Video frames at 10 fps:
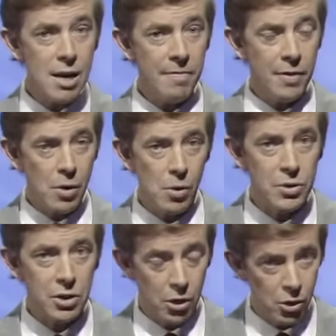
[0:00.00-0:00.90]
of
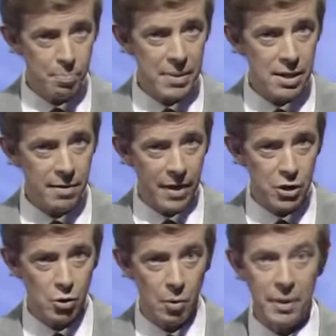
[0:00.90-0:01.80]
those could be the
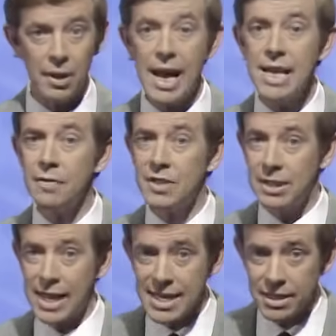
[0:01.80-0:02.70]
eventual winner. Any of
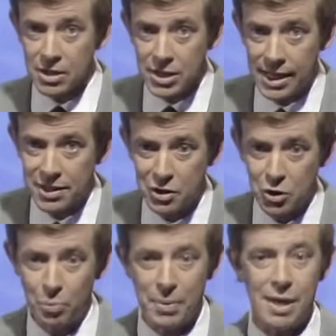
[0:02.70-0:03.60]
today's contestants
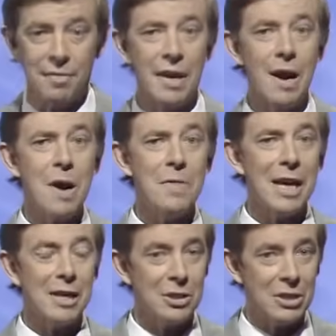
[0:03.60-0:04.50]
could be. If they are, they
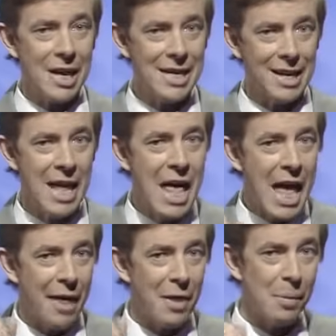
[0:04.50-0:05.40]
get the title
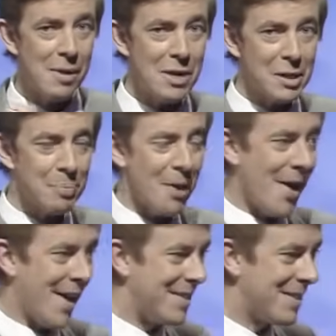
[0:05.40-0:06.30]
and they win this
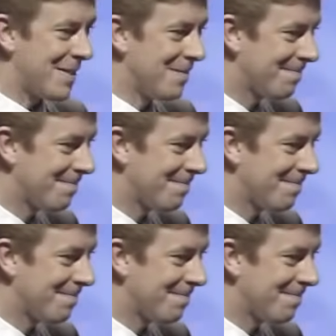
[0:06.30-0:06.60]
prize.